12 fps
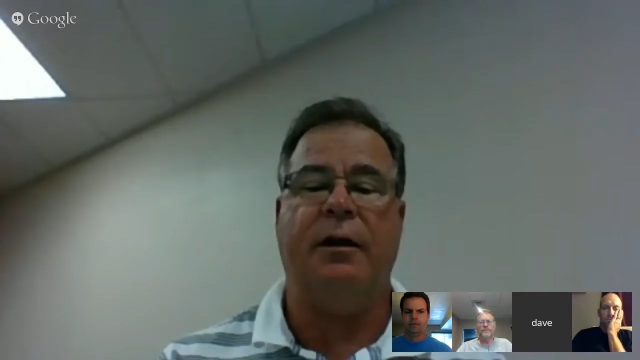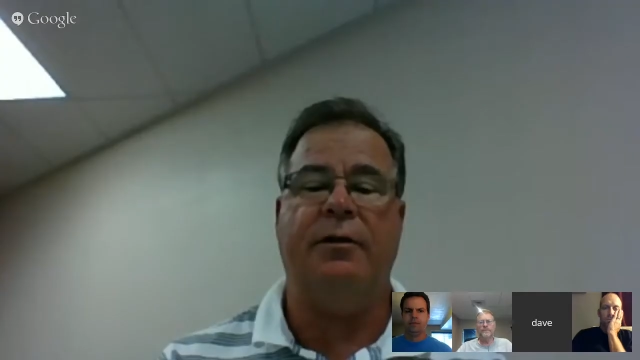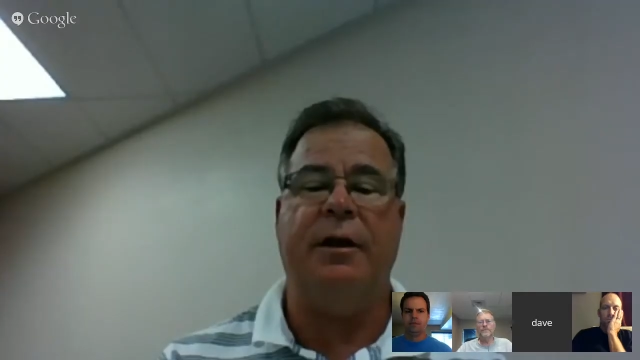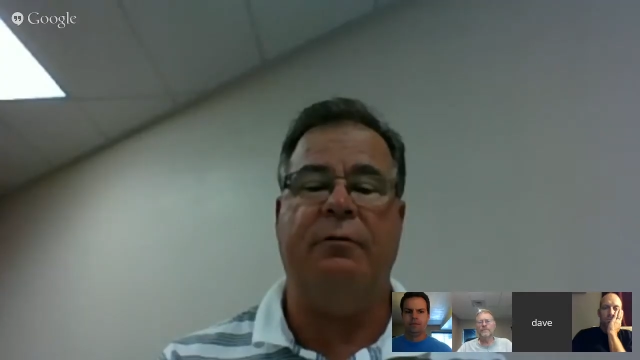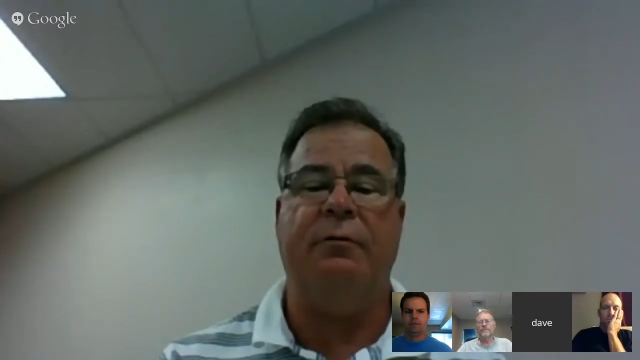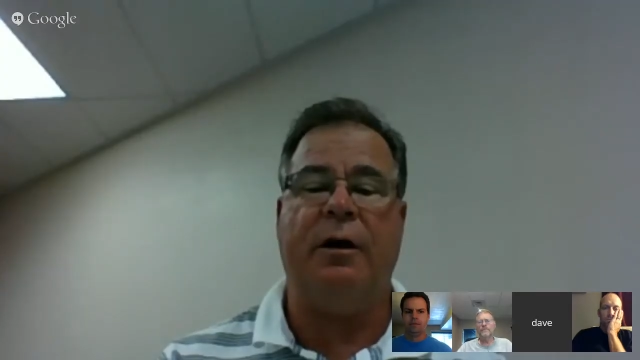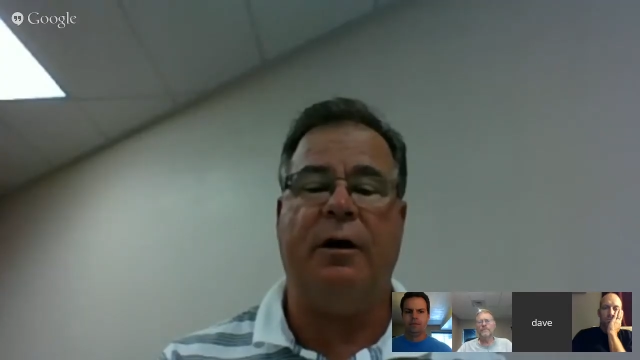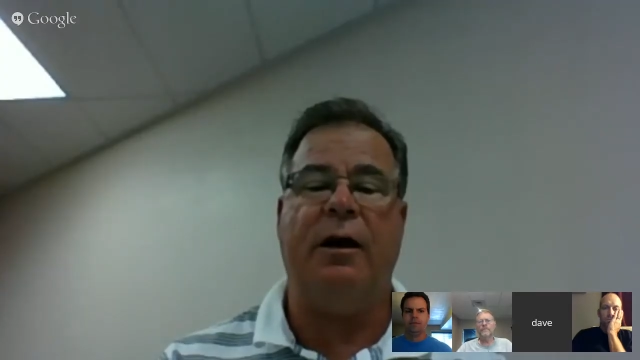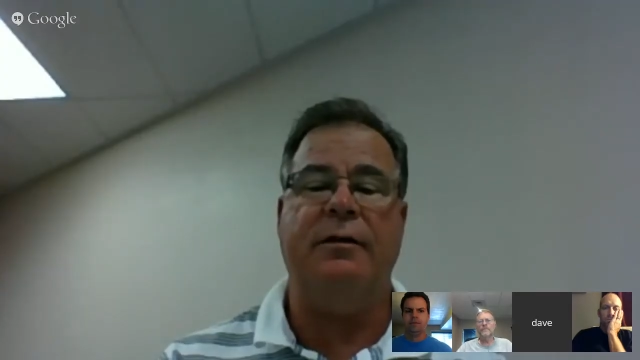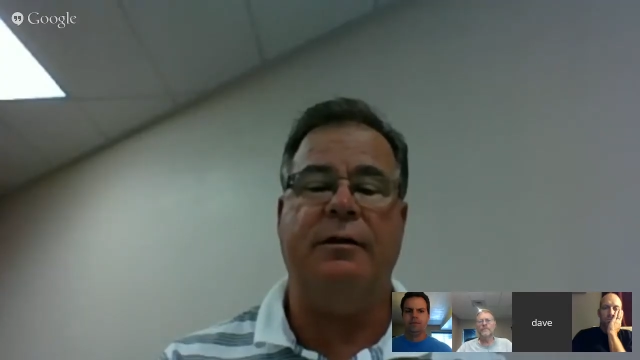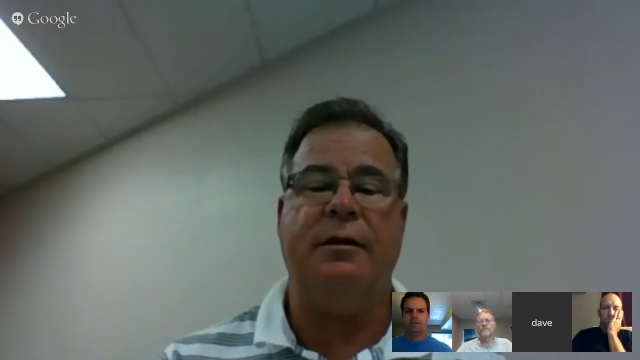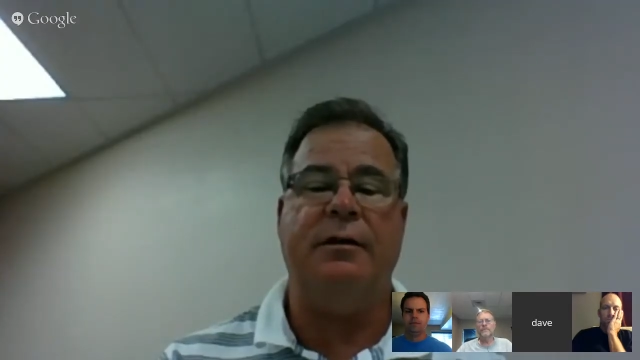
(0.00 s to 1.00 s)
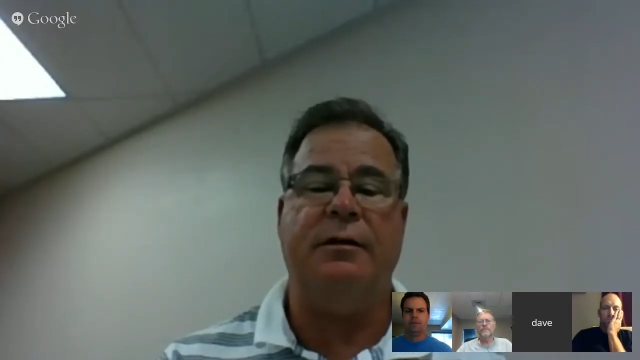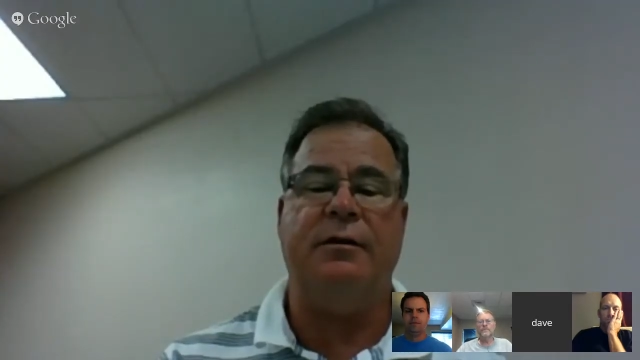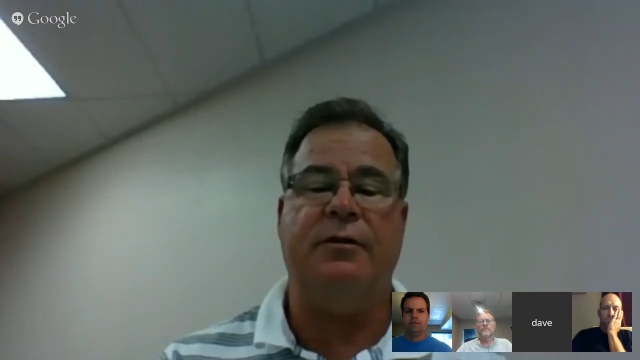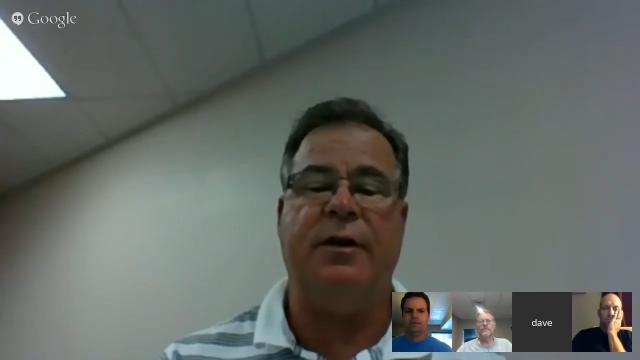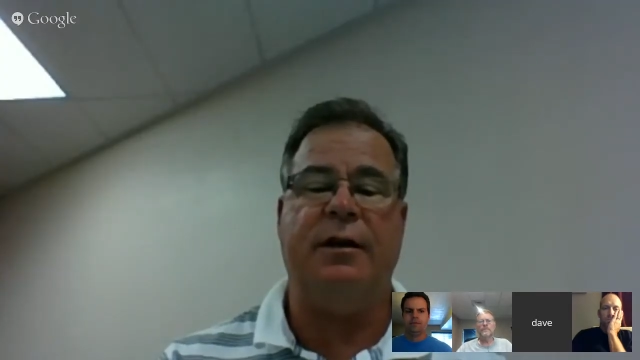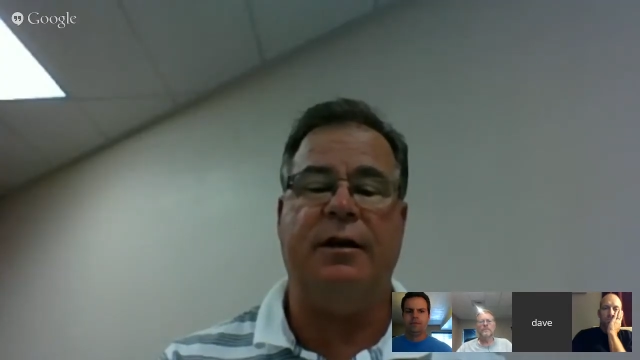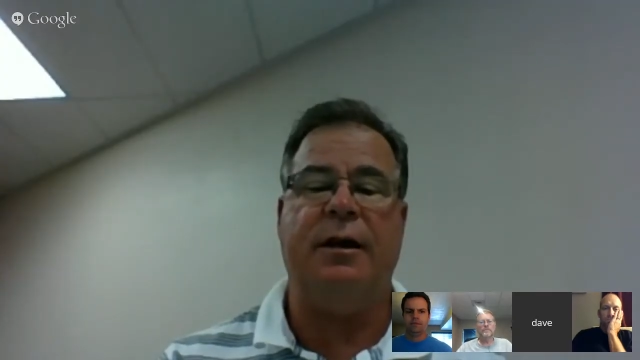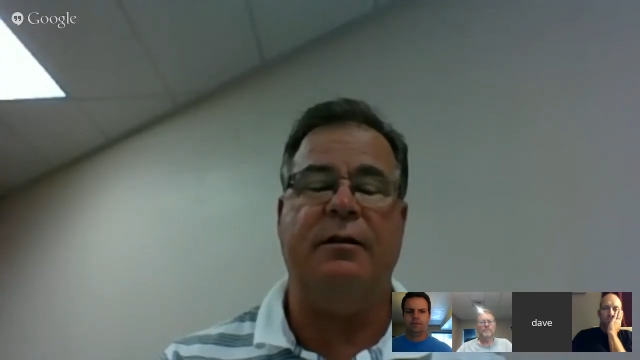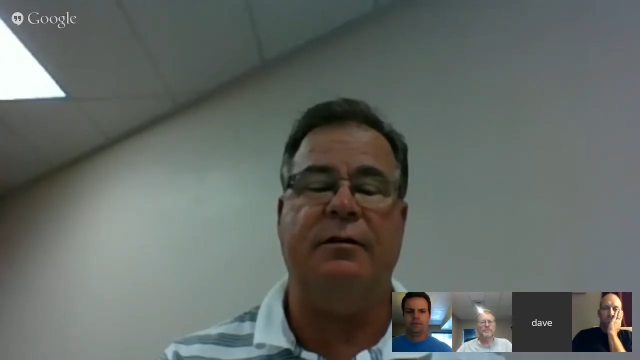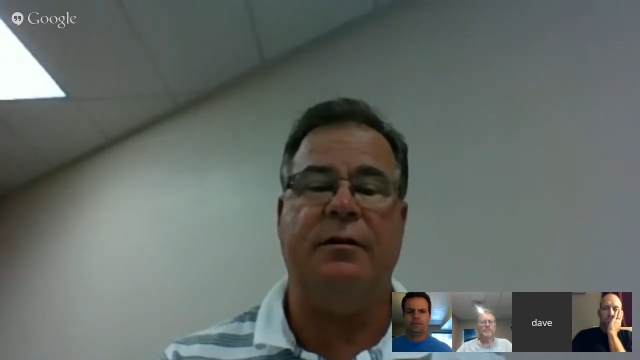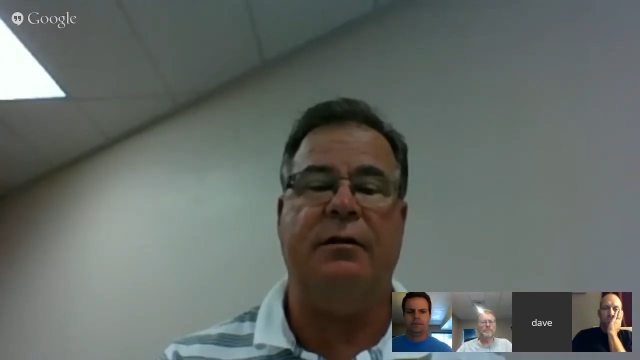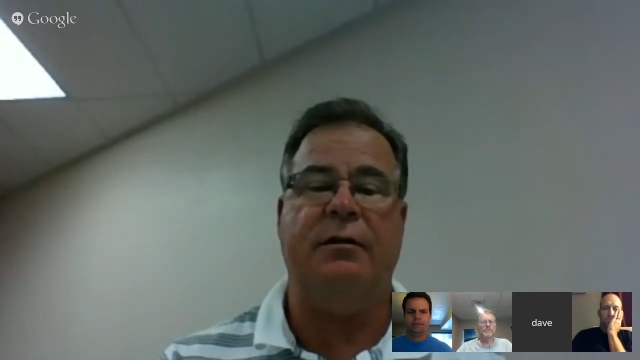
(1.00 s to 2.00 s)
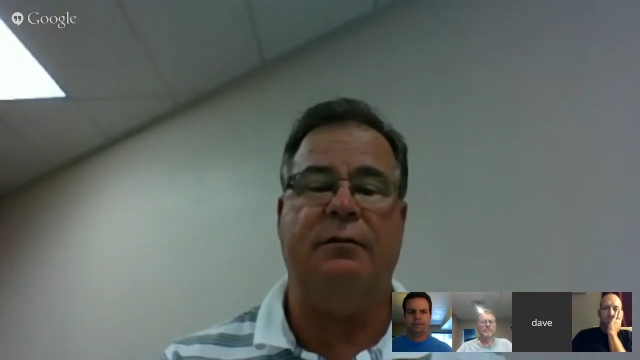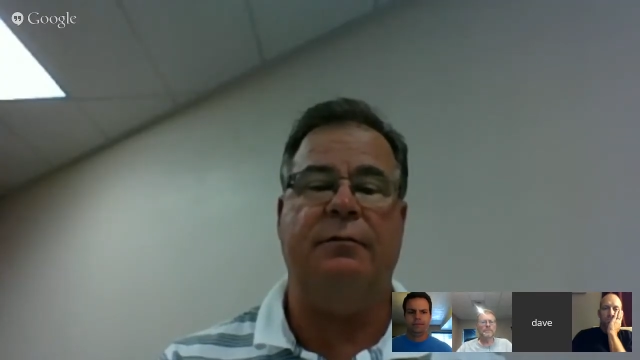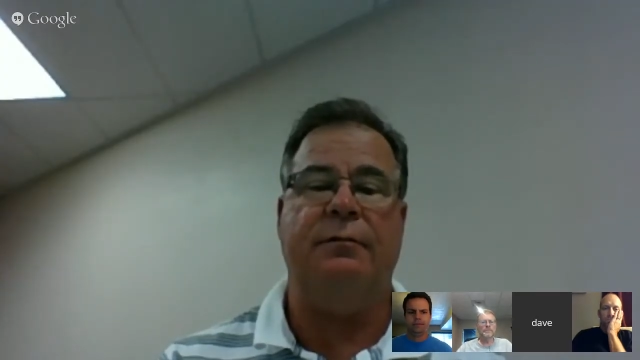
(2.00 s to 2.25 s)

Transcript: and then what God says is fantastic.